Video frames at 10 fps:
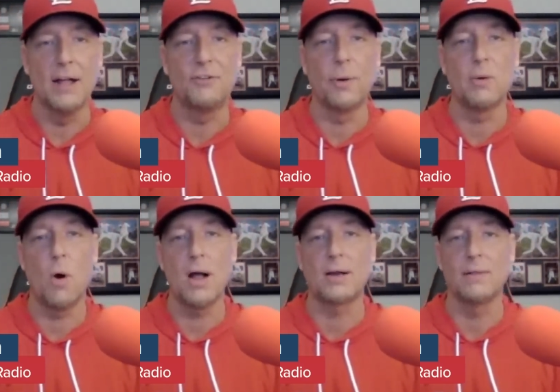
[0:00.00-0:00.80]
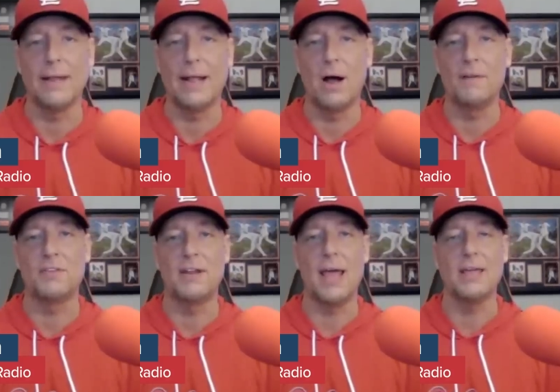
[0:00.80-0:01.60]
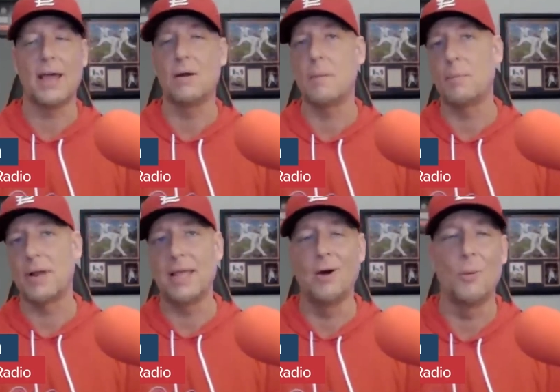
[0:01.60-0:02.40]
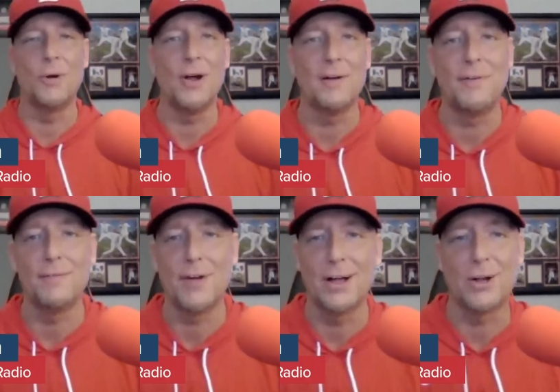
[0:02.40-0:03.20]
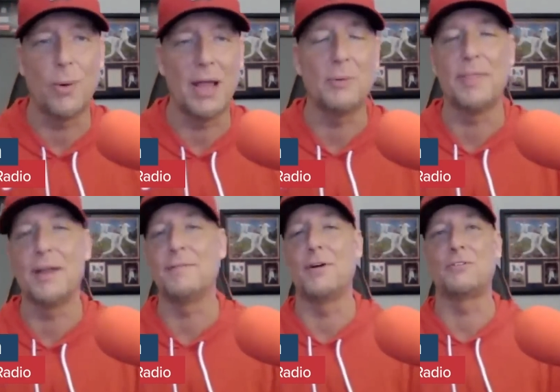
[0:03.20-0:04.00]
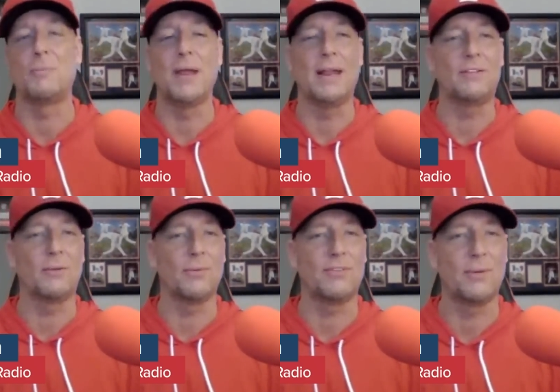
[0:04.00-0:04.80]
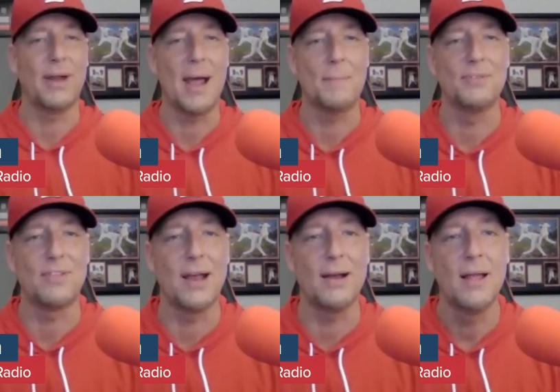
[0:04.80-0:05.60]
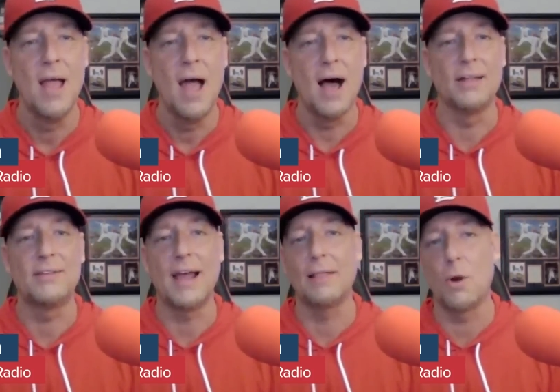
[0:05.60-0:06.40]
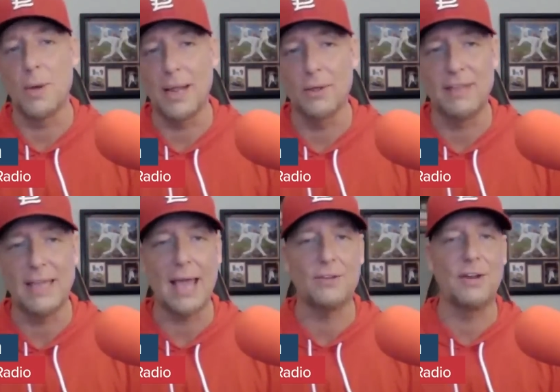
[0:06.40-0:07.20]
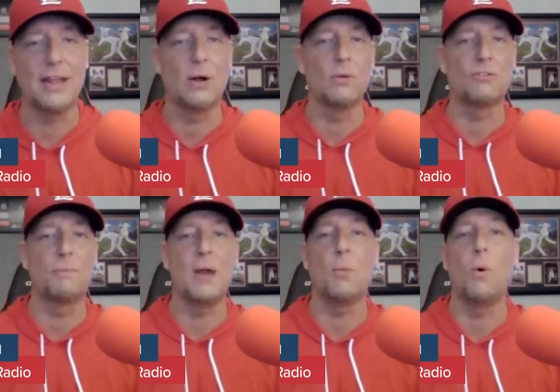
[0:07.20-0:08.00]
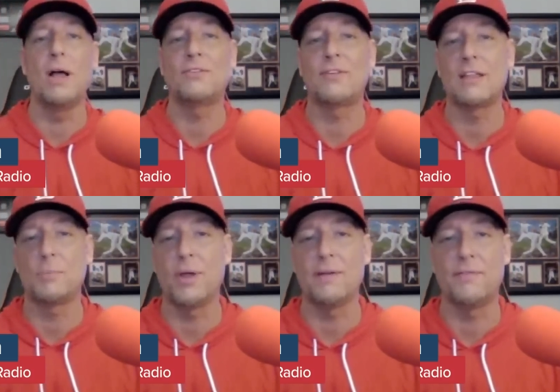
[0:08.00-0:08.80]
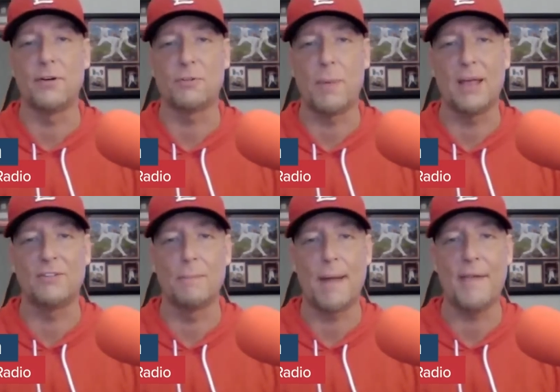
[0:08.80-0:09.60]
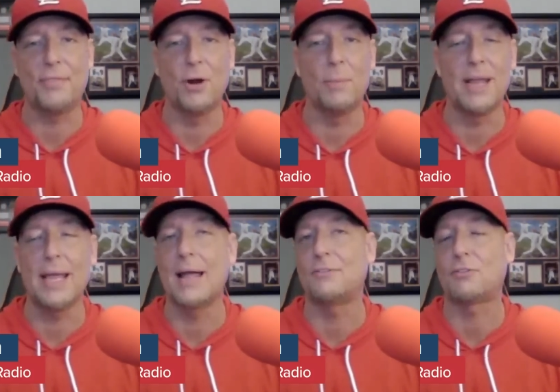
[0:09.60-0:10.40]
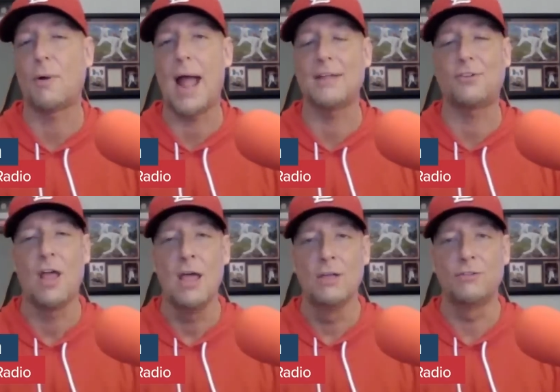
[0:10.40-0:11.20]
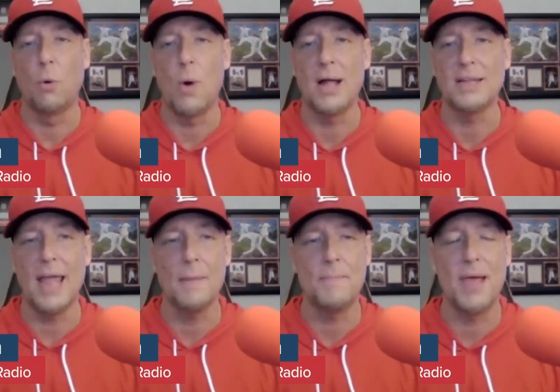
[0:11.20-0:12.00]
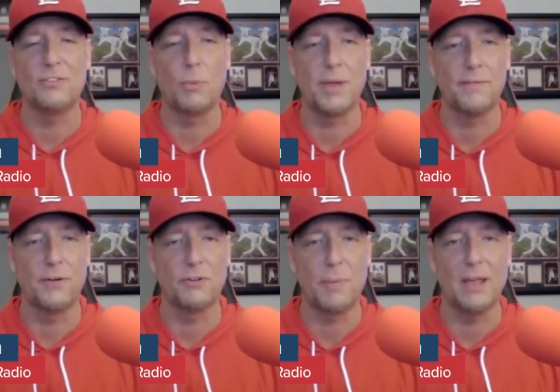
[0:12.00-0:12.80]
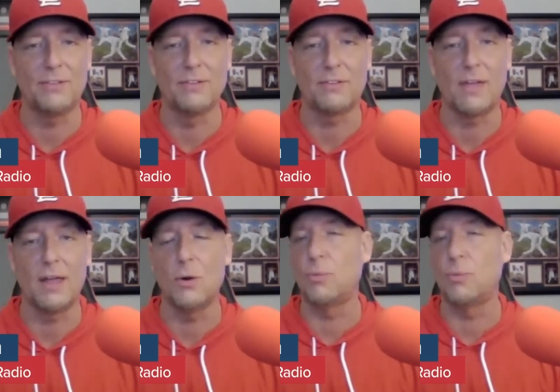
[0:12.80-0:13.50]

Uh, Jordan Walker leading off today. You got to remember he homered off of uh, Cueto in their first meeting, so we'll see what happens there. Uh, Tyler O'Neill DHing. Goldschmidt was set to play first base and bat third, but he got scratched, so Juan Yepez will be at first base instead.